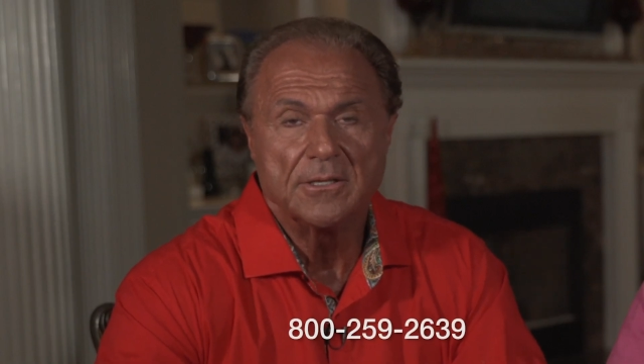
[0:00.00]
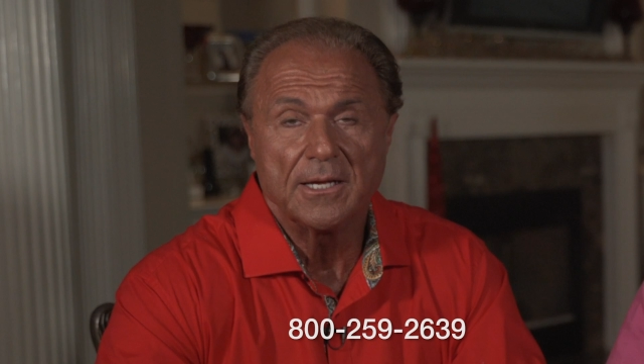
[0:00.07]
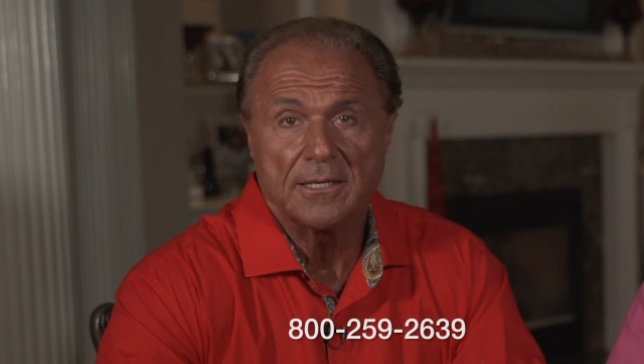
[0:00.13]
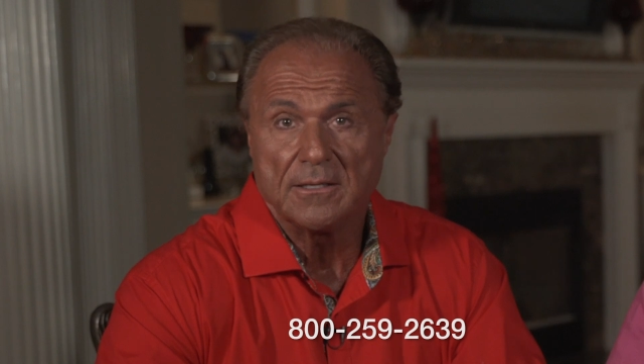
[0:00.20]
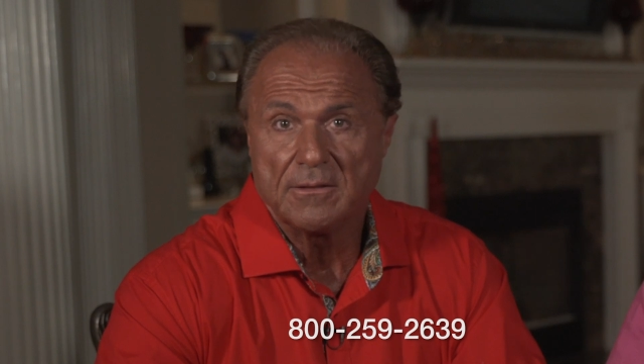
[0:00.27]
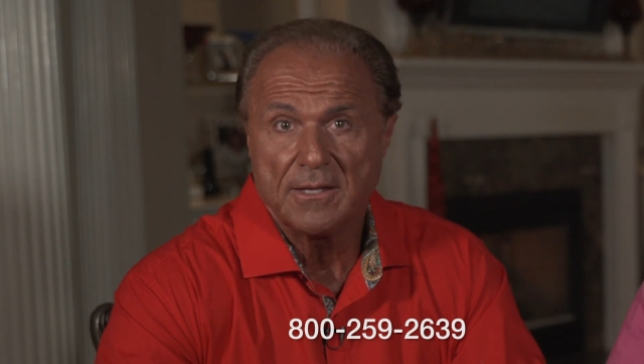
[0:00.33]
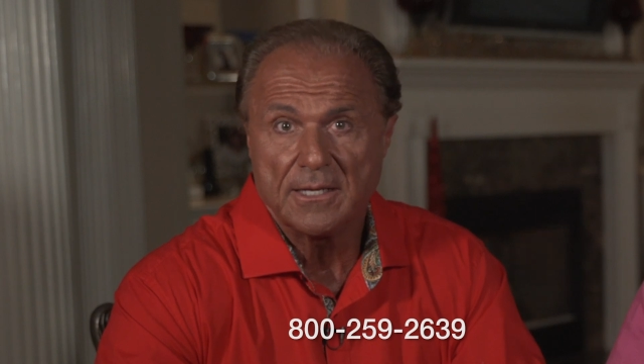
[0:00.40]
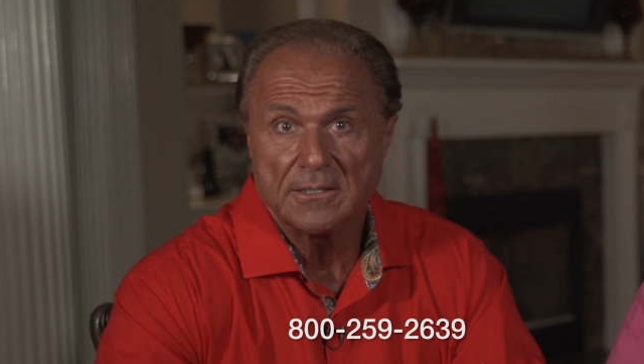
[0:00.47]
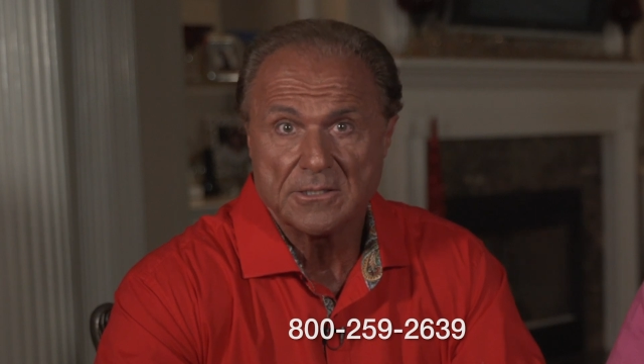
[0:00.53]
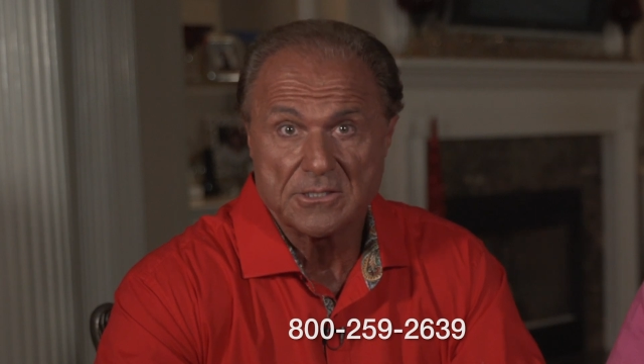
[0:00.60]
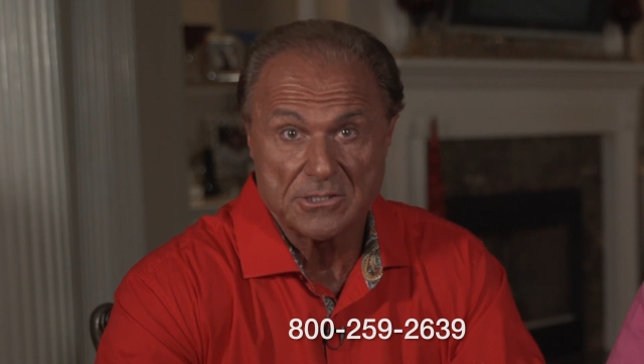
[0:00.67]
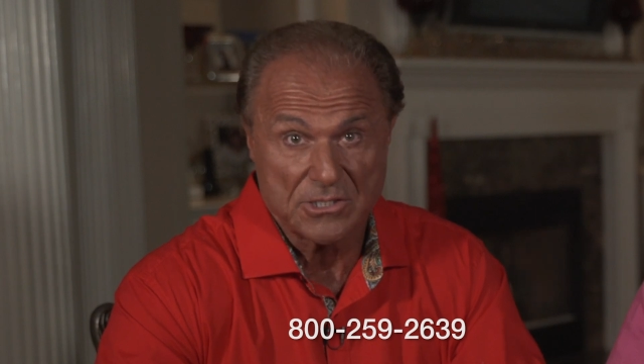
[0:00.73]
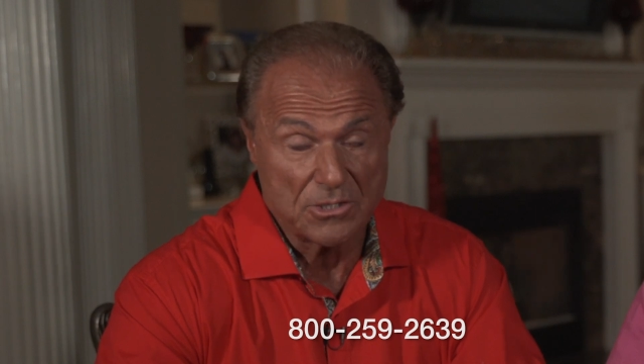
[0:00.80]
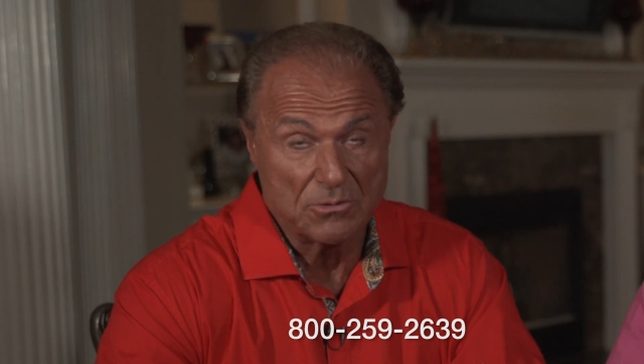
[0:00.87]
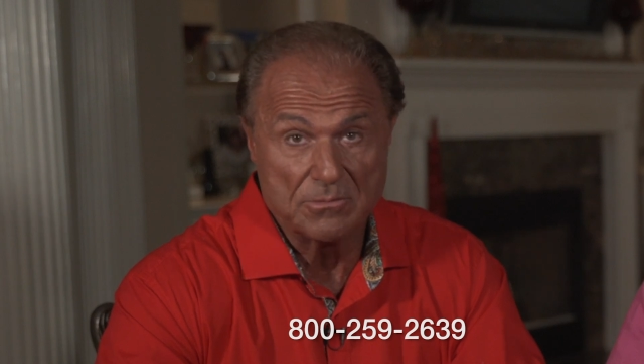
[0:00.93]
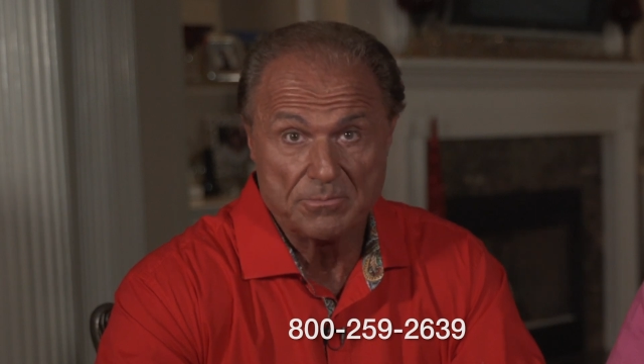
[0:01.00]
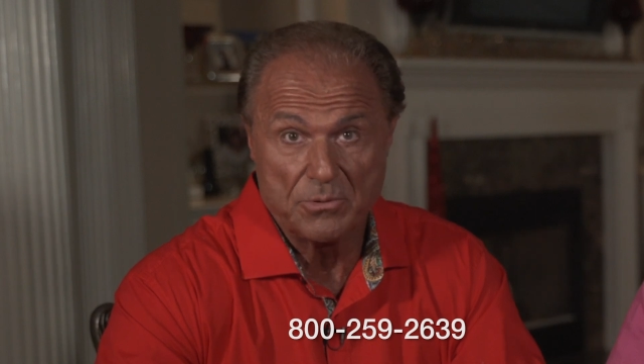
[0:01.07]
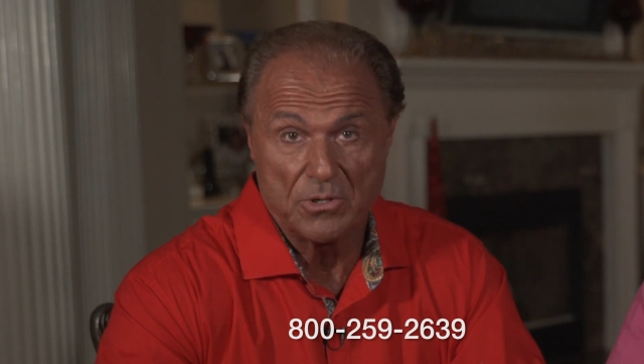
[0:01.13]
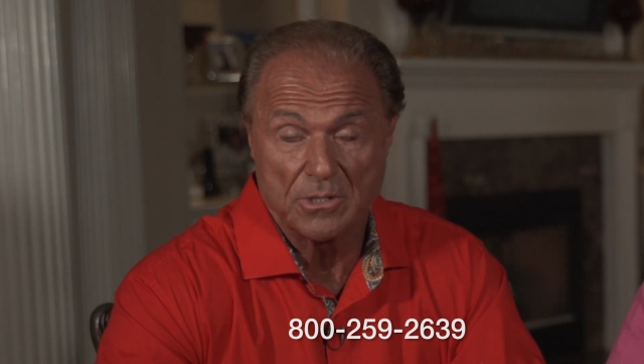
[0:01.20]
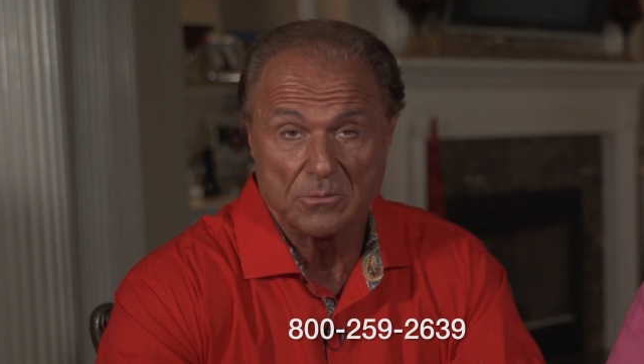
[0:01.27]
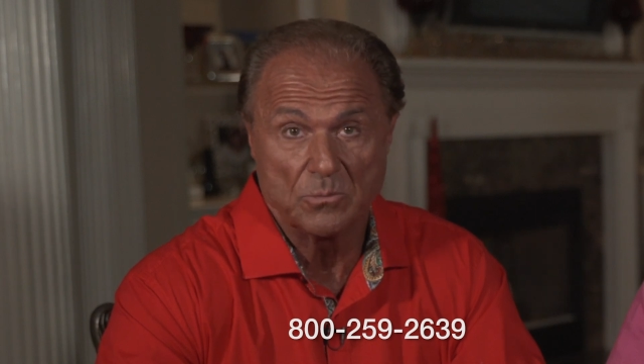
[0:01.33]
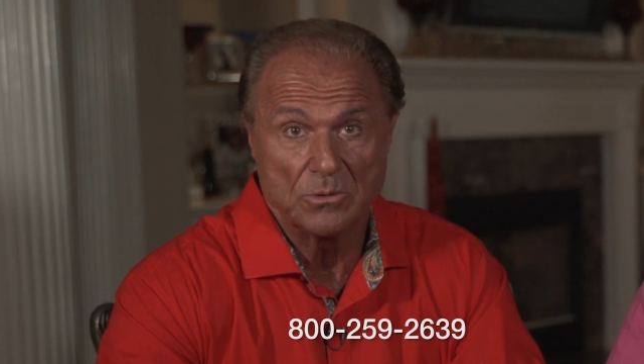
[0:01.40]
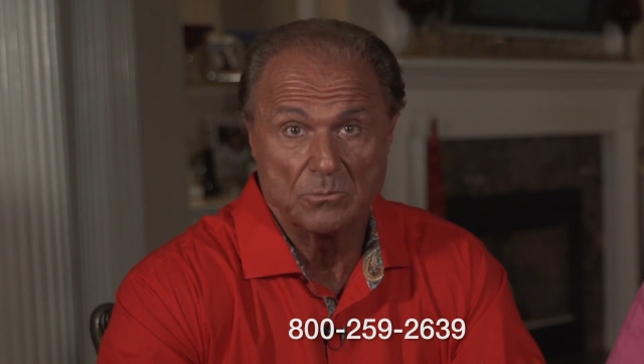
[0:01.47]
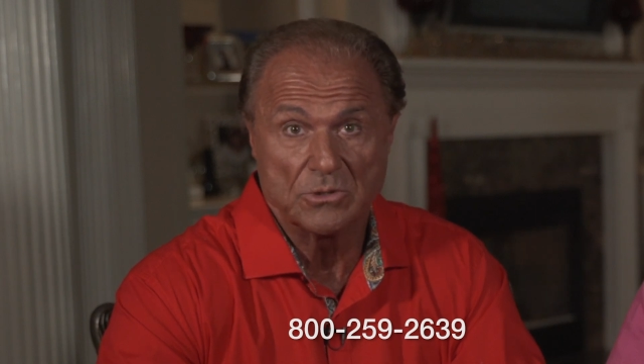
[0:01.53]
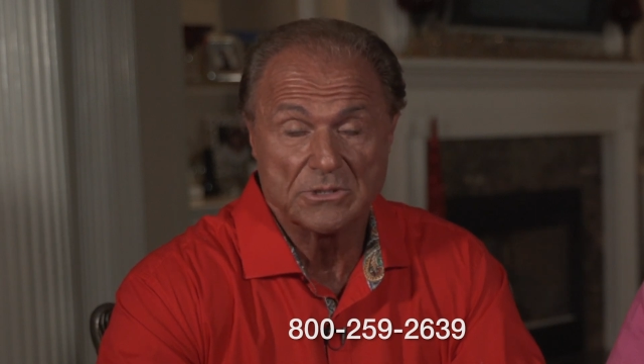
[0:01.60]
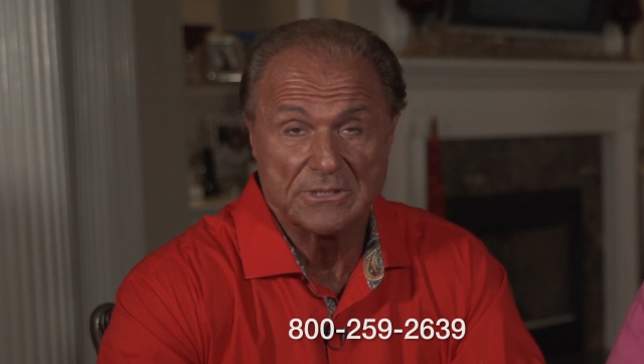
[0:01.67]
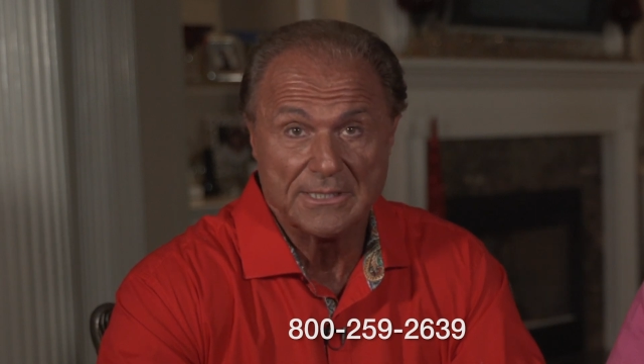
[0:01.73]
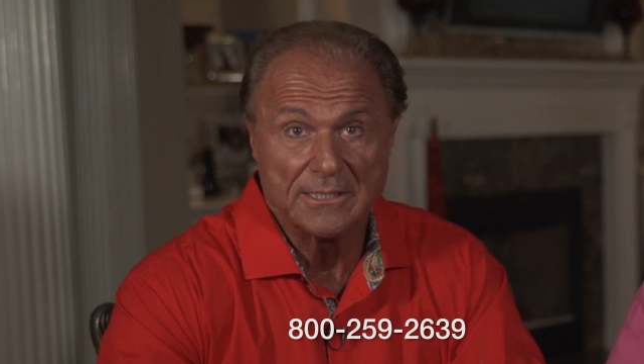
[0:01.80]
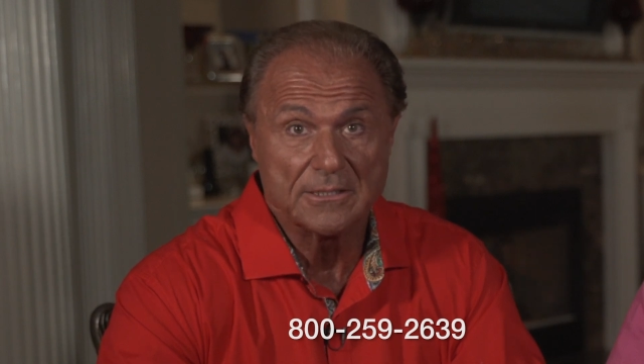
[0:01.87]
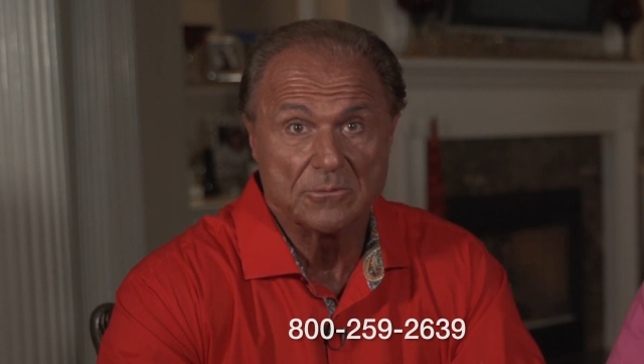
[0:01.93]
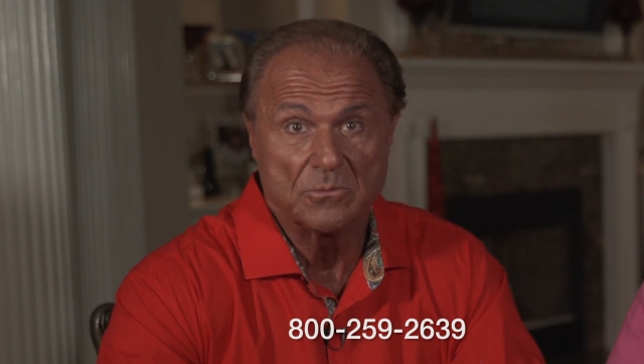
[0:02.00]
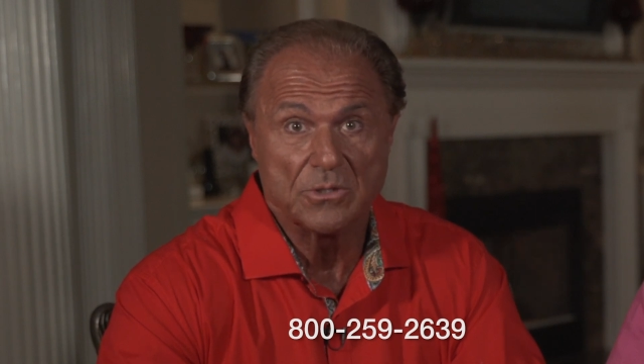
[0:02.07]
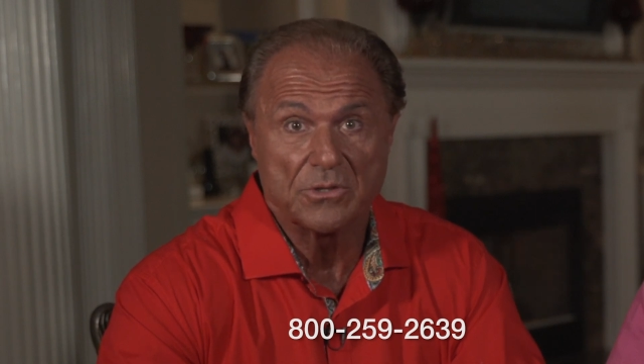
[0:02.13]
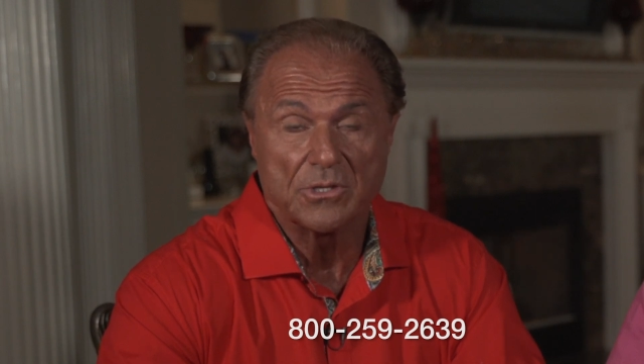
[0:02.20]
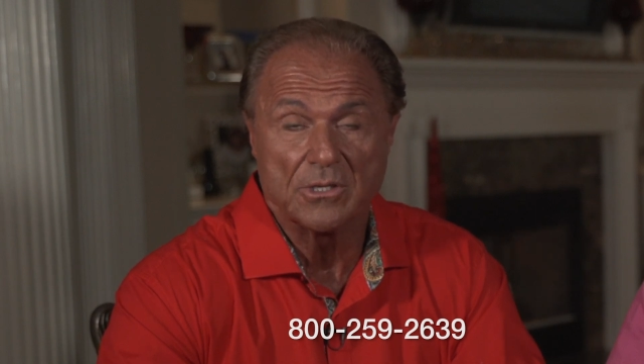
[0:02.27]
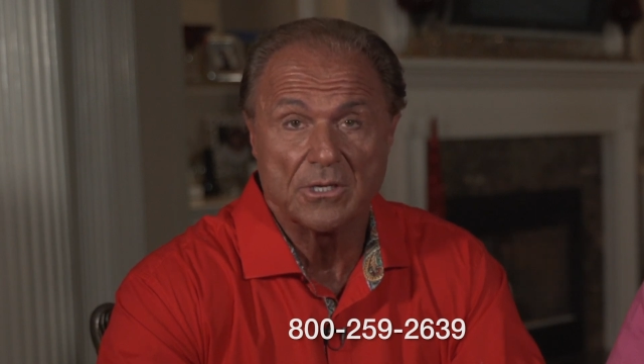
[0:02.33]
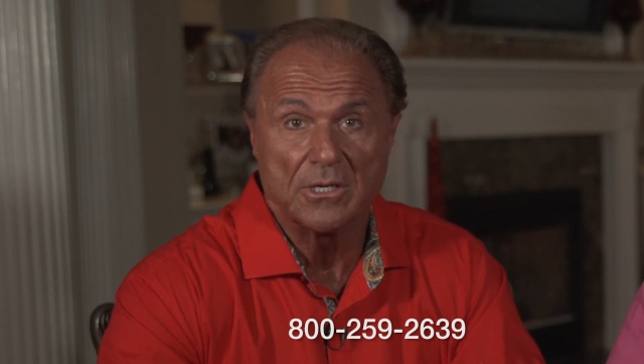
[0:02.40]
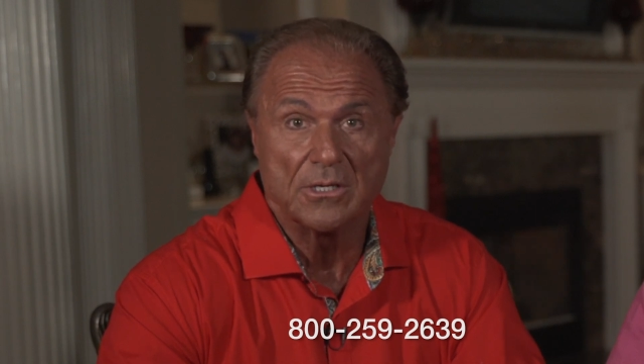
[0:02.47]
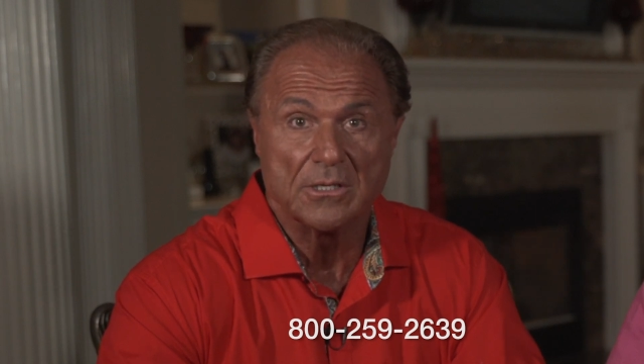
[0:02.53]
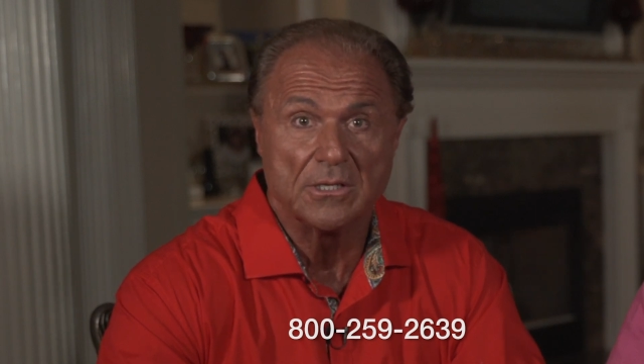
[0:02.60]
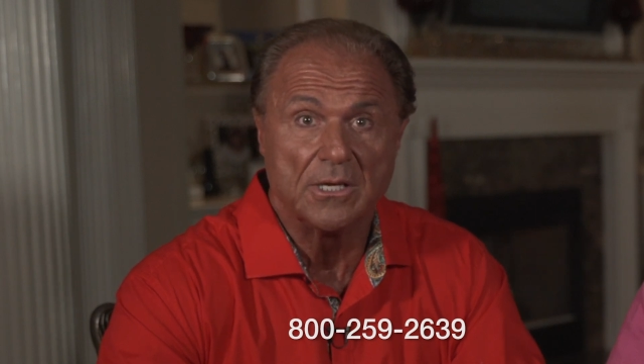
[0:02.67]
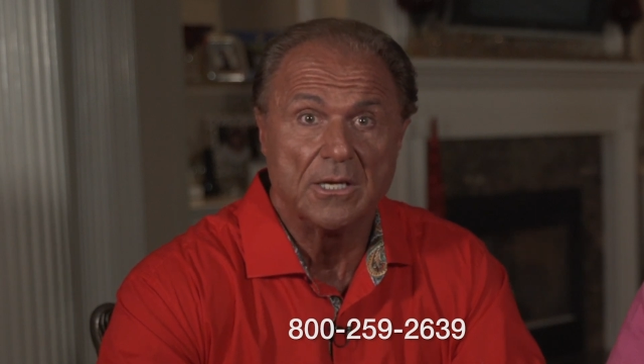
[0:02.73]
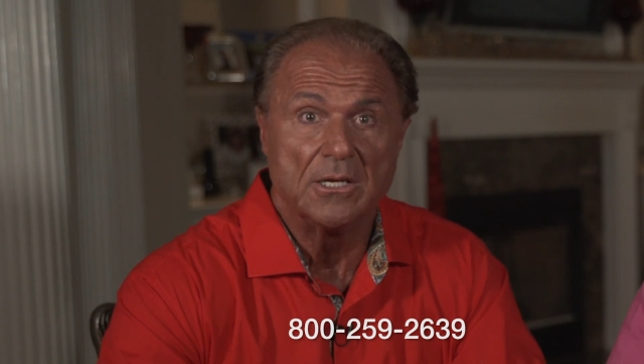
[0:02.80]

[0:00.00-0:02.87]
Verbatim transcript: that that is so important when we're dealing with uh,